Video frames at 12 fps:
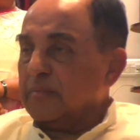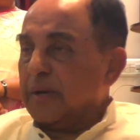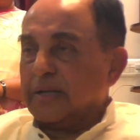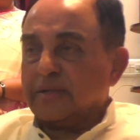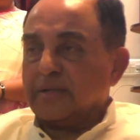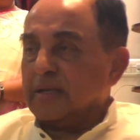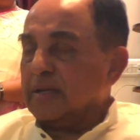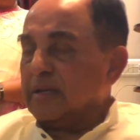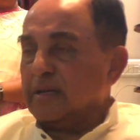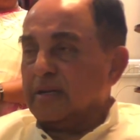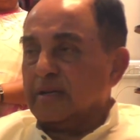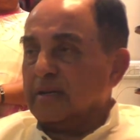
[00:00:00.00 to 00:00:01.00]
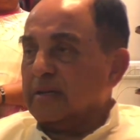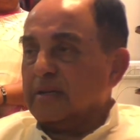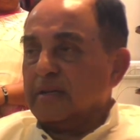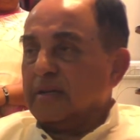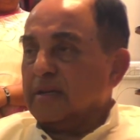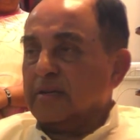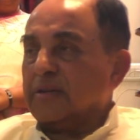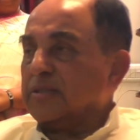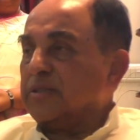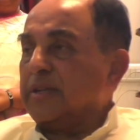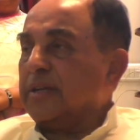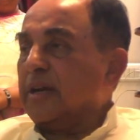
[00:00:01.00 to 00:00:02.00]
but uh,
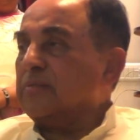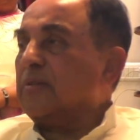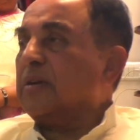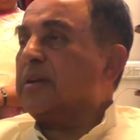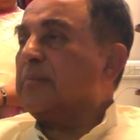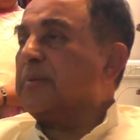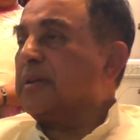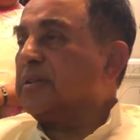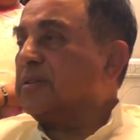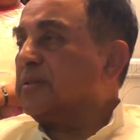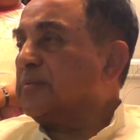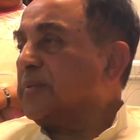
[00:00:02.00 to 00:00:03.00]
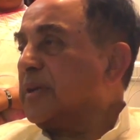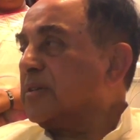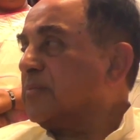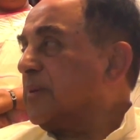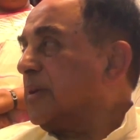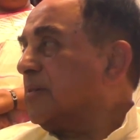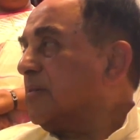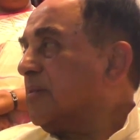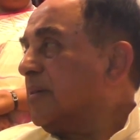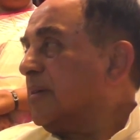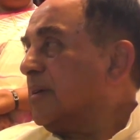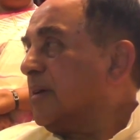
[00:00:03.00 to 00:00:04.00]
Rajinikanth, what apprenticeship he has been to,
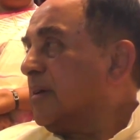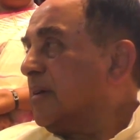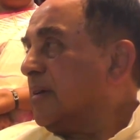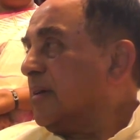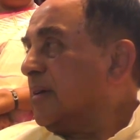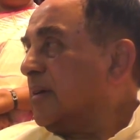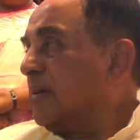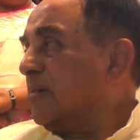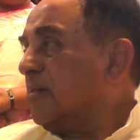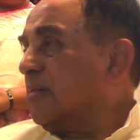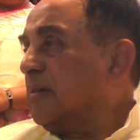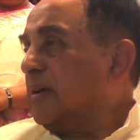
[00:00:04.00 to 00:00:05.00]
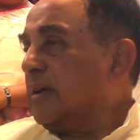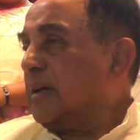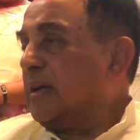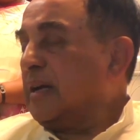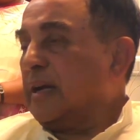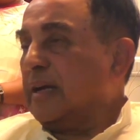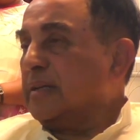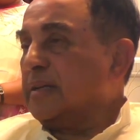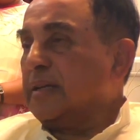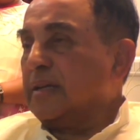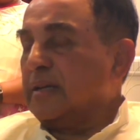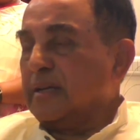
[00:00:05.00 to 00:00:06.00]
you know. And
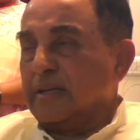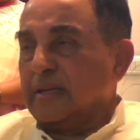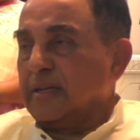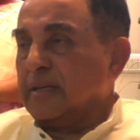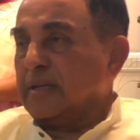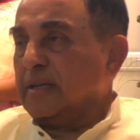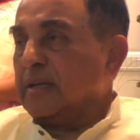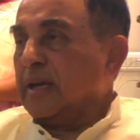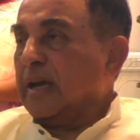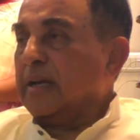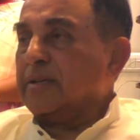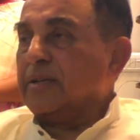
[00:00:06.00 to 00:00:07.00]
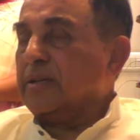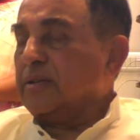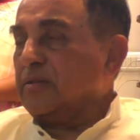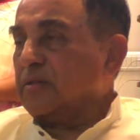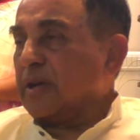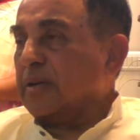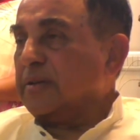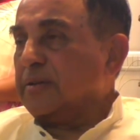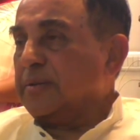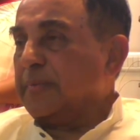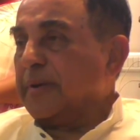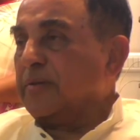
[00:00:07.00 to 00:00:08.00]
he, and he, you can't
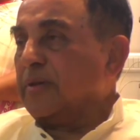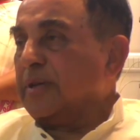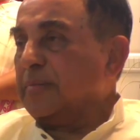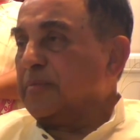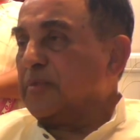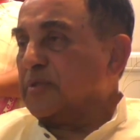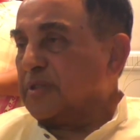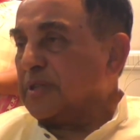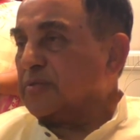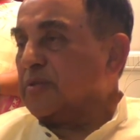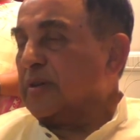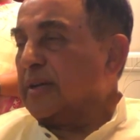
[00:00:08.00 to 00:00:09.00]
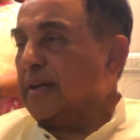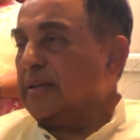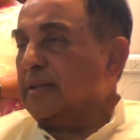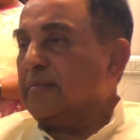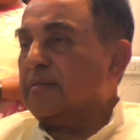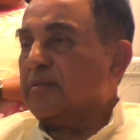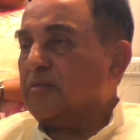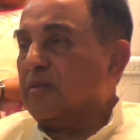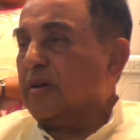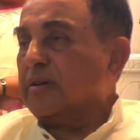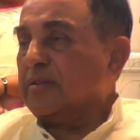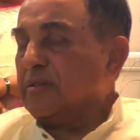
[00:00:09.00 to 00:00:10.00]
depend on him to stick to a line. He will go
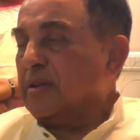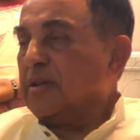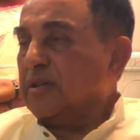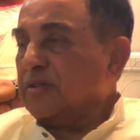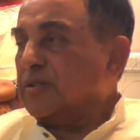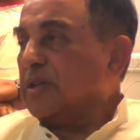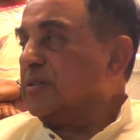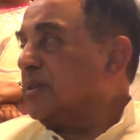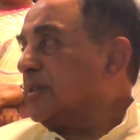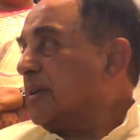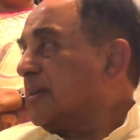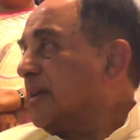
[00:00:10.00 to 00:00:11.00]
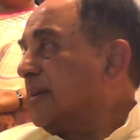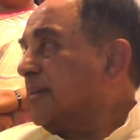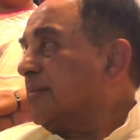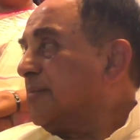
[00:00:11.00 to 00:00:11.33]
on changing that line.